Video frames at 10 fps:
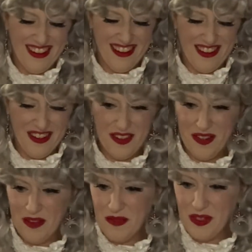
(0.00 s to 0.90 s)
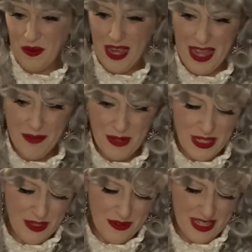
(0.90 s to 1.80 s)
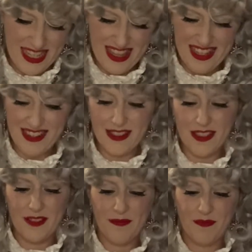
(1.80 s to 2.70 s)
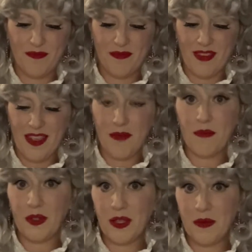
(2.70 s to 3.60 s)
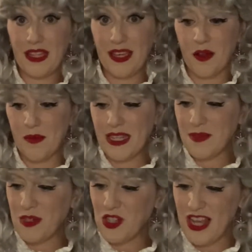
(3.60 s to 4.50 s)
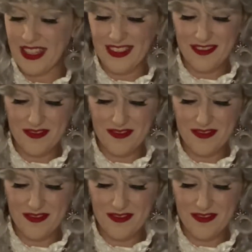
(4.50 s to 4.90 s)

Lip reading: Oh, I'm so happy doing this. Building with Lego makes me jolly.